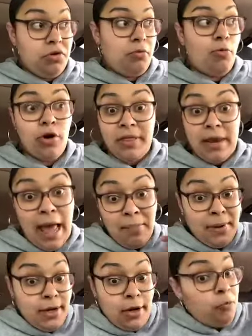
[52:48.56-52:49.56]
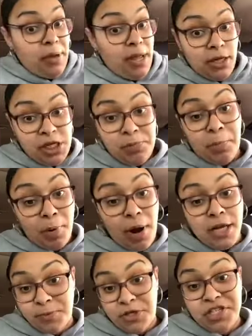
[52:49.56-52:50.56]
you're more than happy to go pay a cheaper
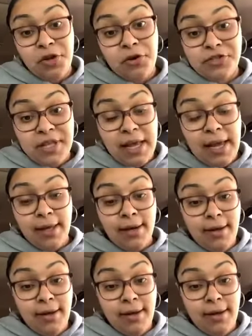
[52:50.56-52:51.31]
price, but just understand